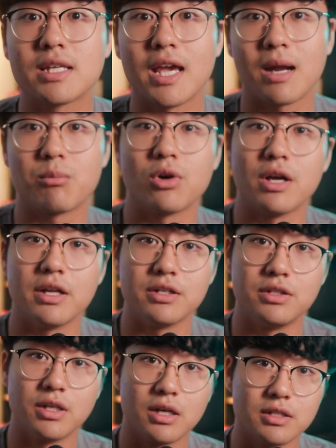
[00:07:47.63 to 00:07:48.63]
camera
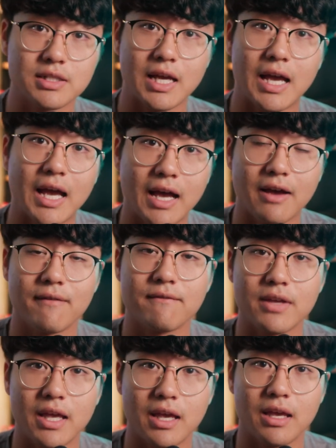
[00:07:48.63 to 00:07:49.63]
does
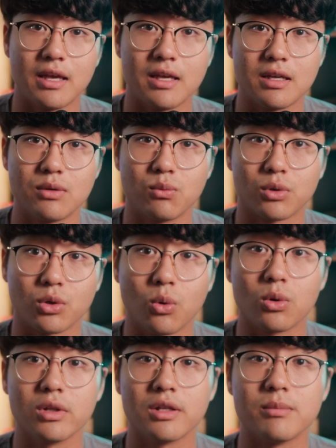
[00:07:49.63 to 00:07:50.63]
have a
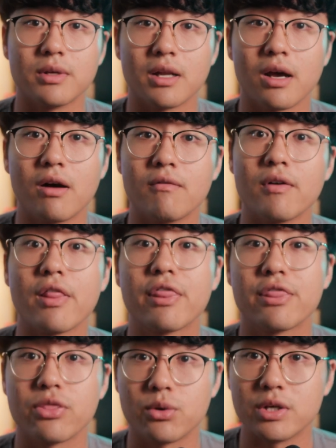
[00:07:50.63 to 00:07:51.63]
record limit of
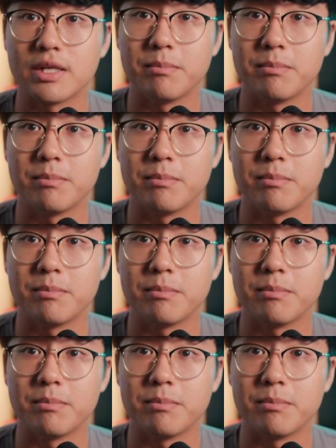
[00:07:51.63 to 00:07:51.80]
30